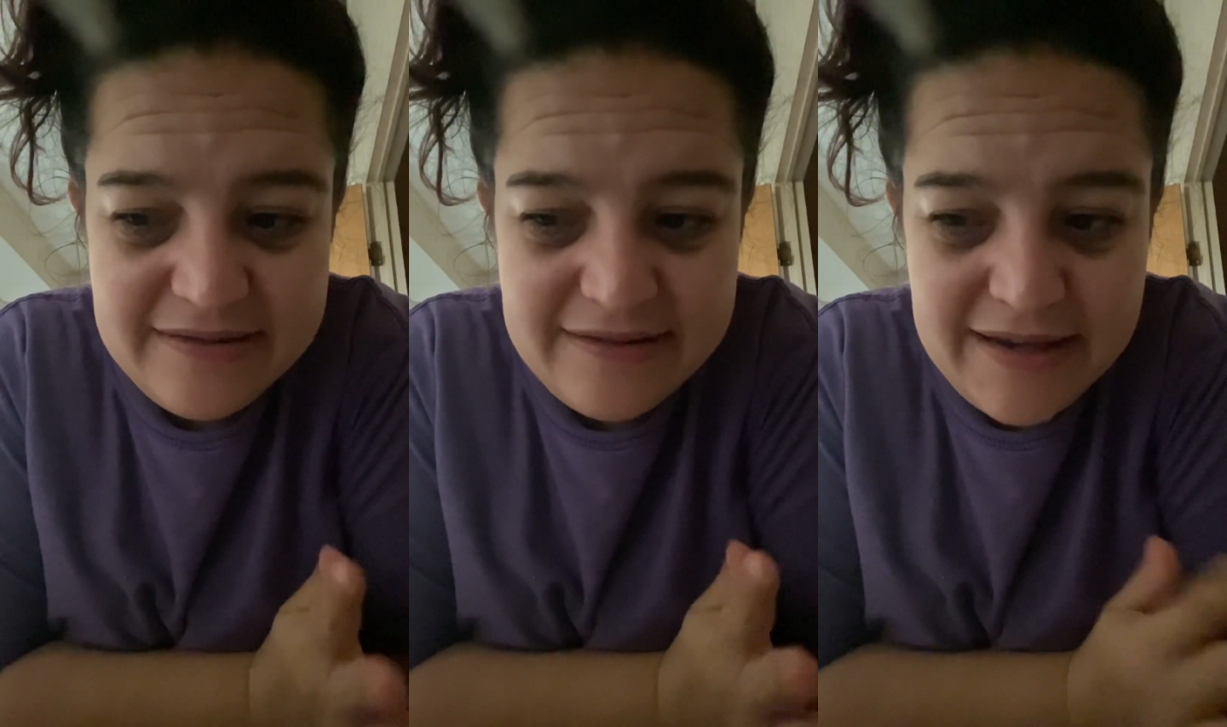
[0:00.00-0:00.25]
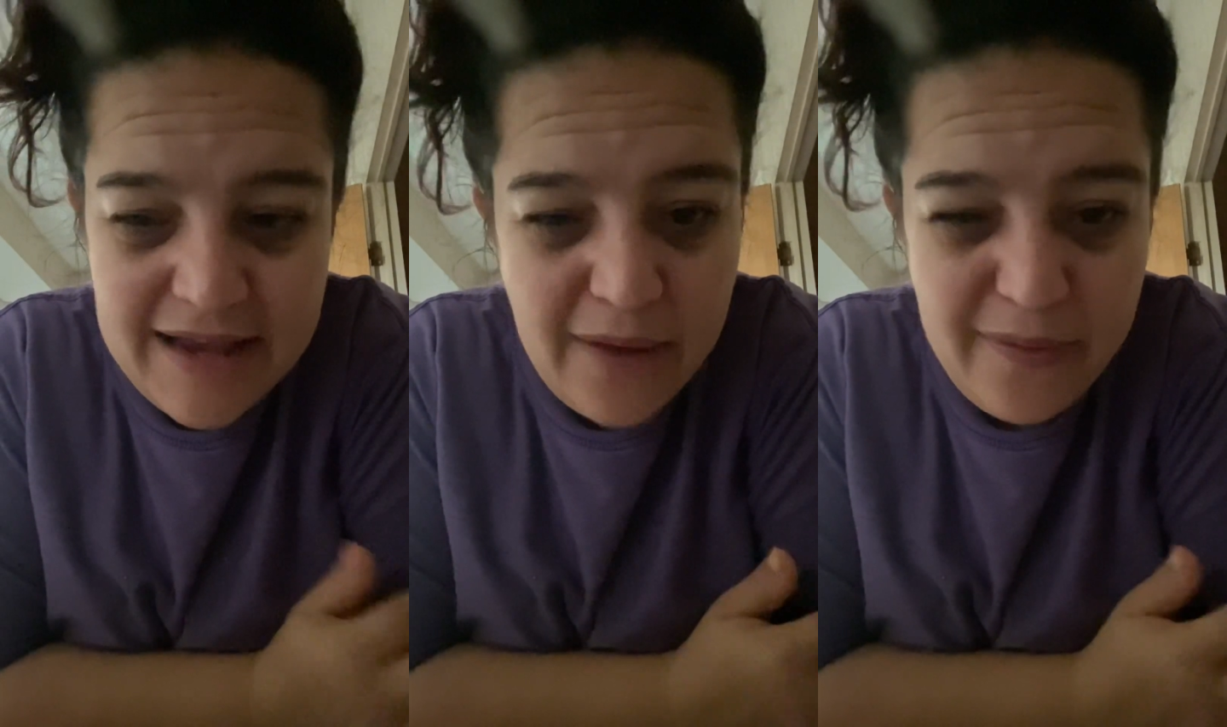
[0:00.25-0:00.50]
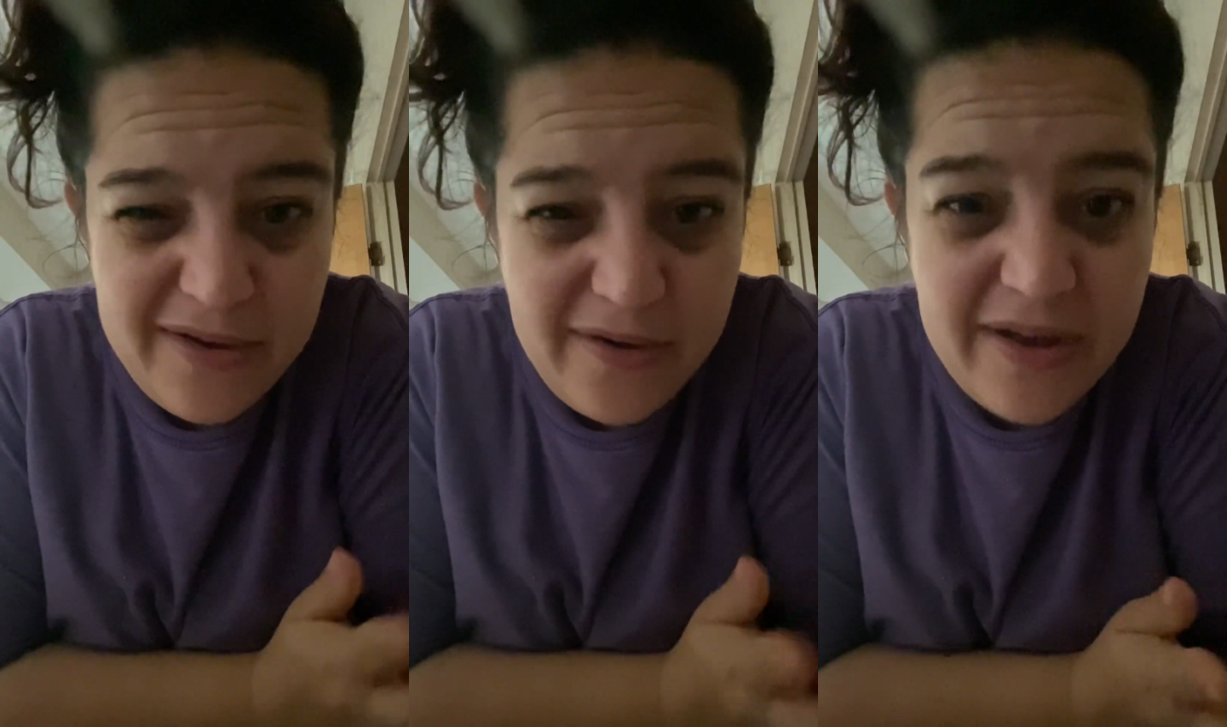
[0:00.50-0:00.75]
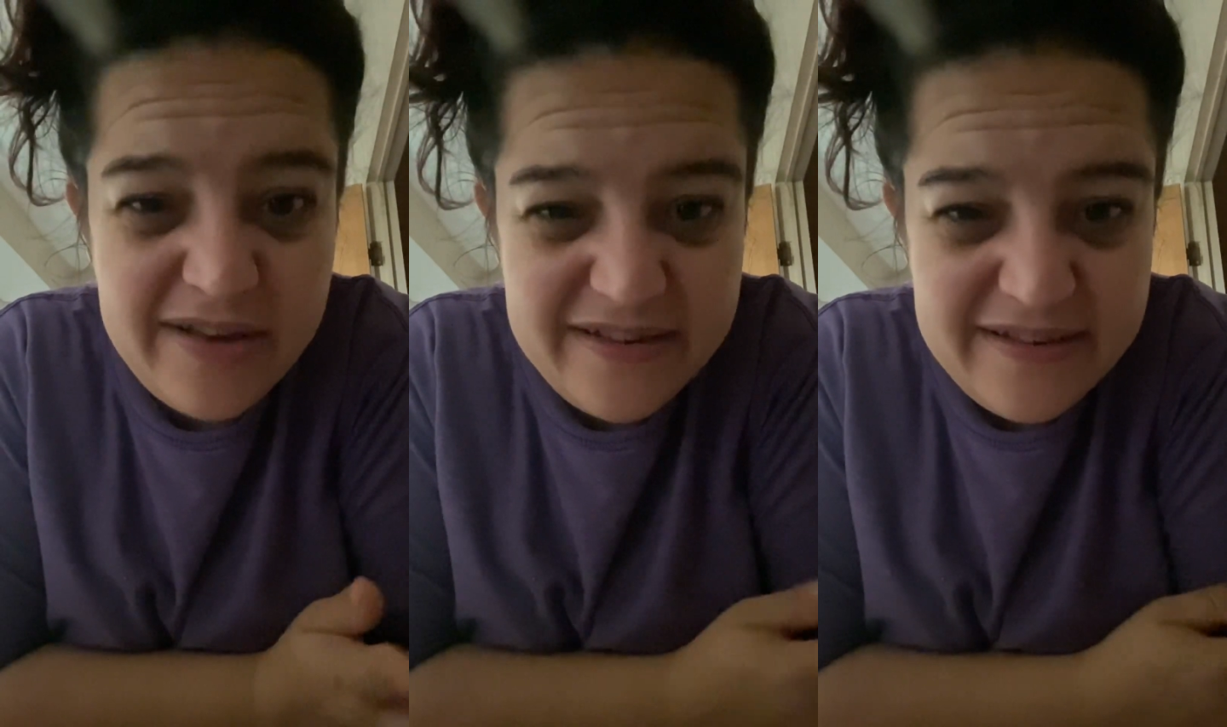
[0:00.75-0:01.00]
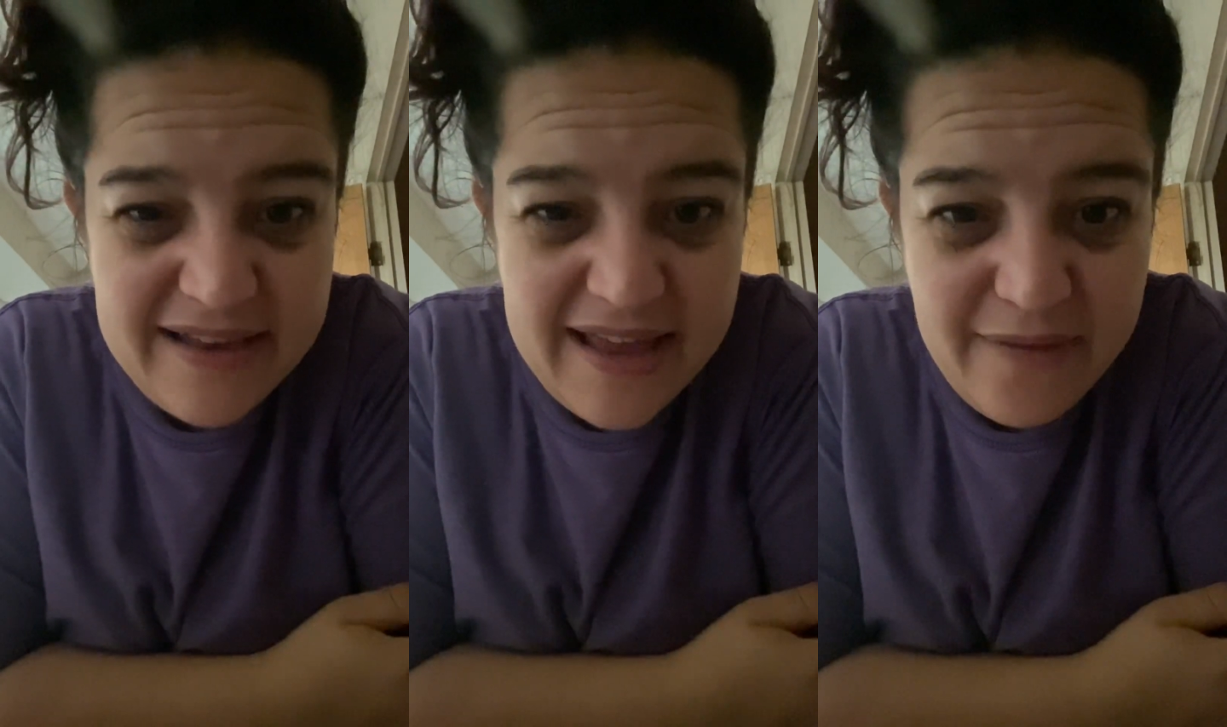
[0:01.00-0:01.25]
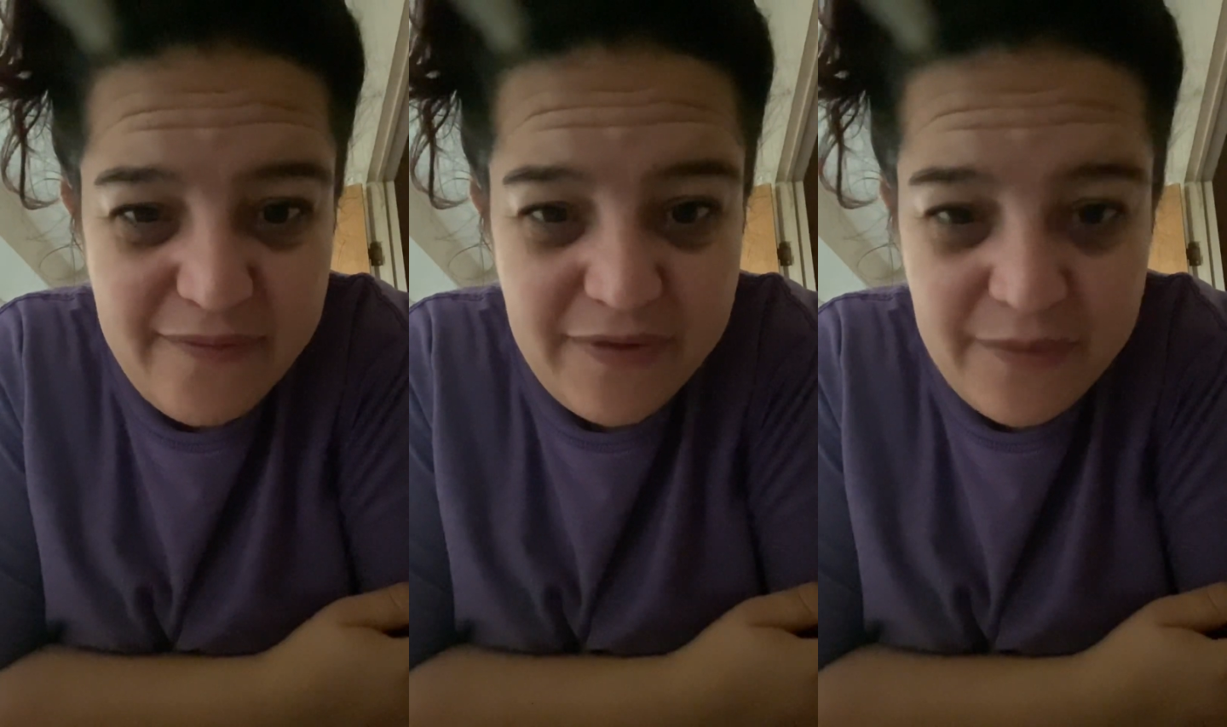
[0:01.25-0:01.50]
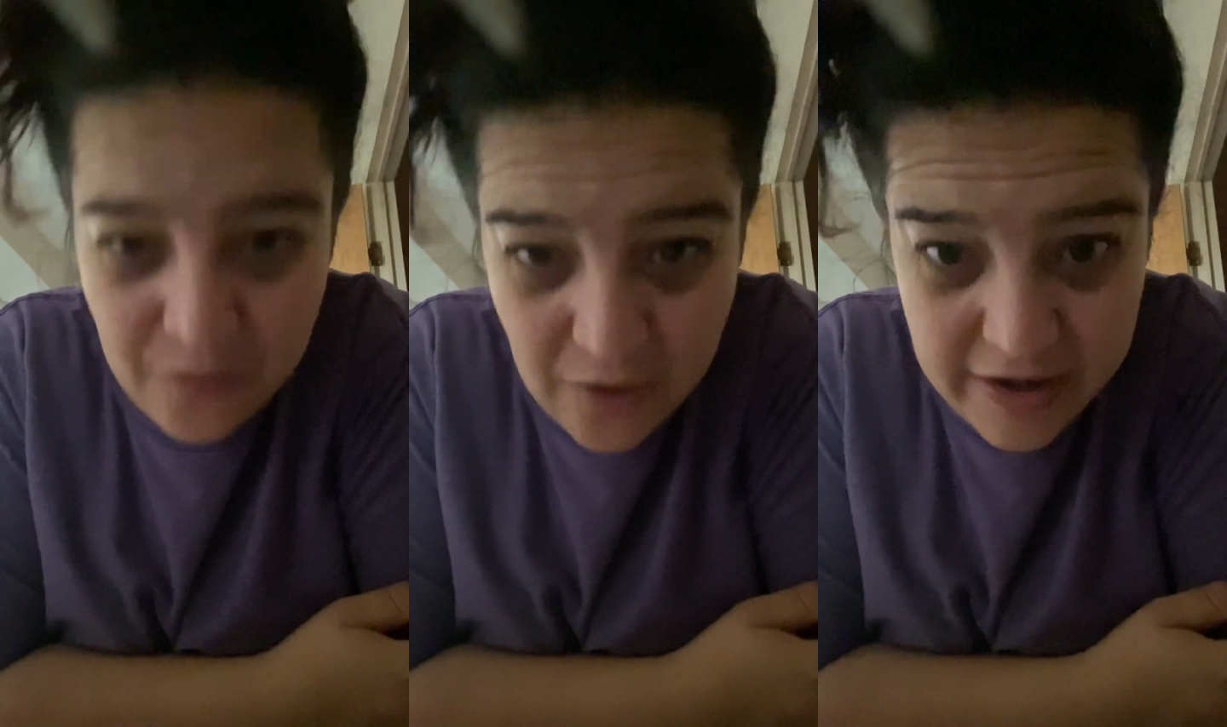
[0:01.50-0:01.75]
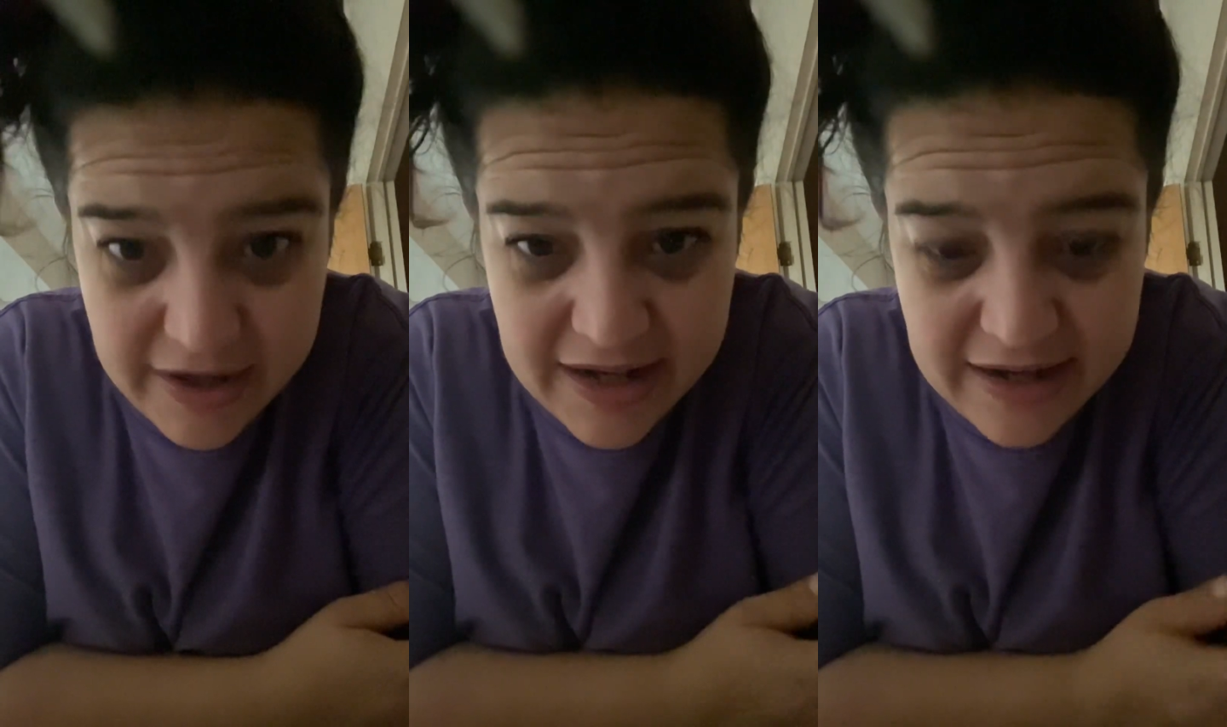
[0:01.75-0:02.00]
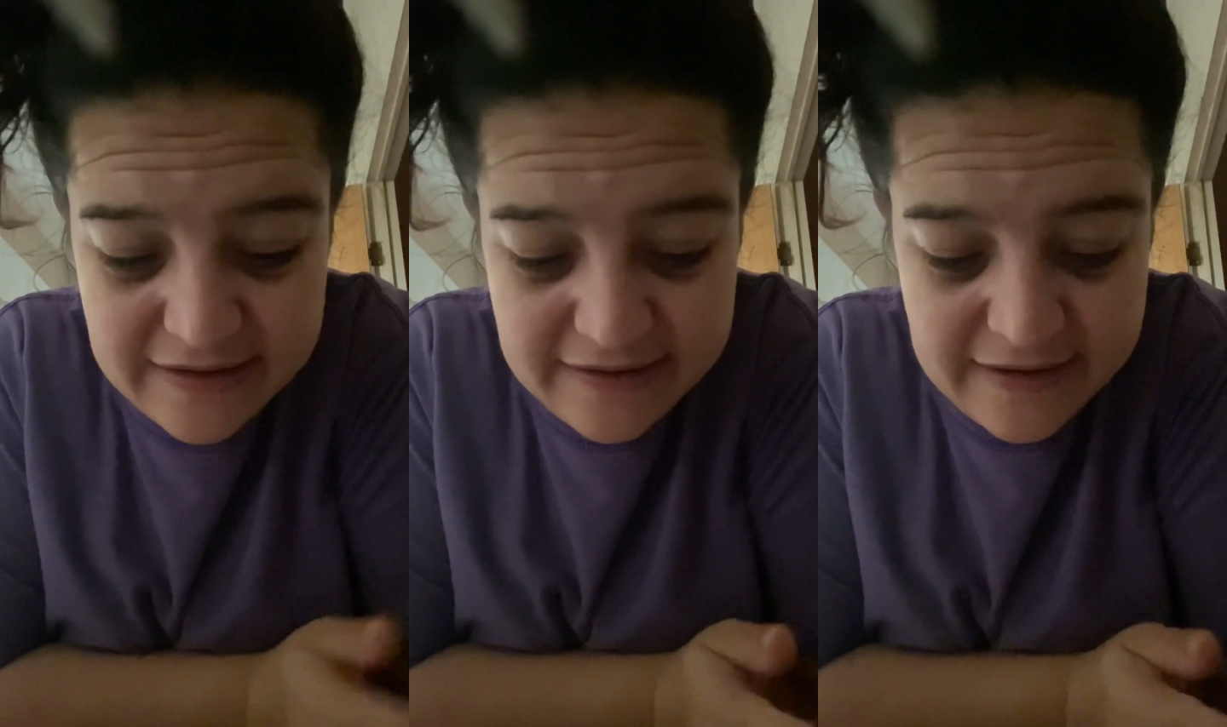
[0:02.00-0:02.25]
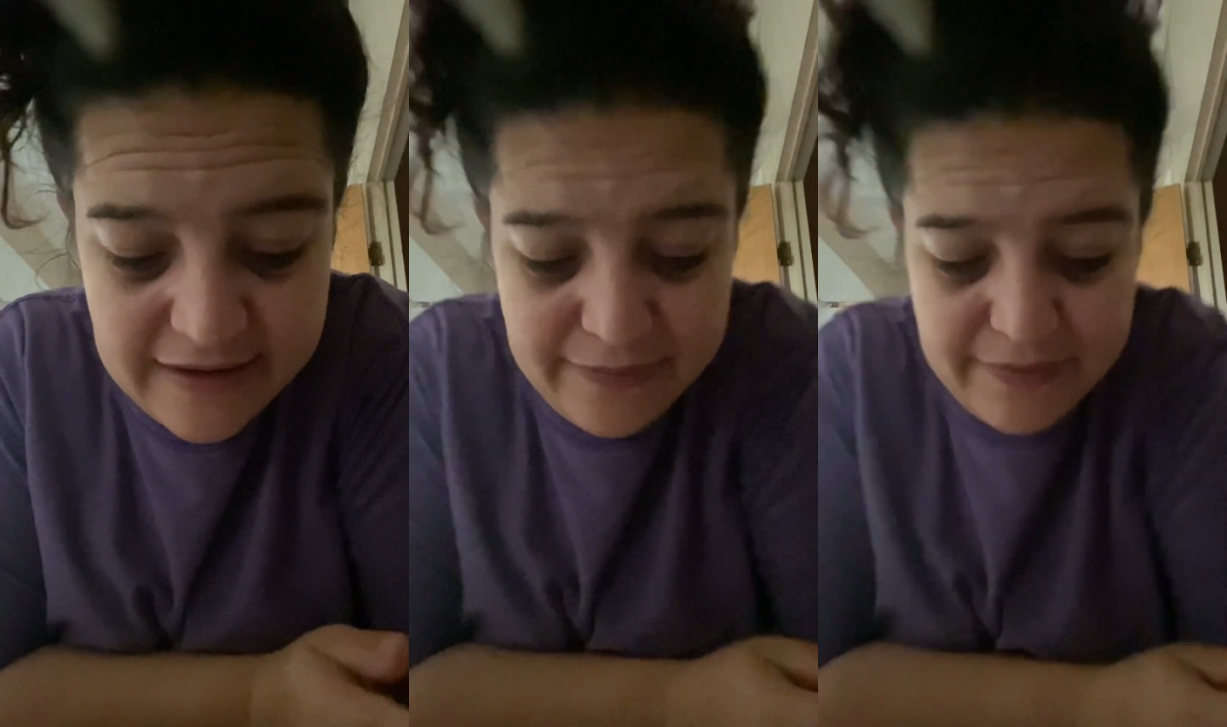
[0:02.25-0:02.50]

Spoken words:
an hour ago, I just came from work and I decided,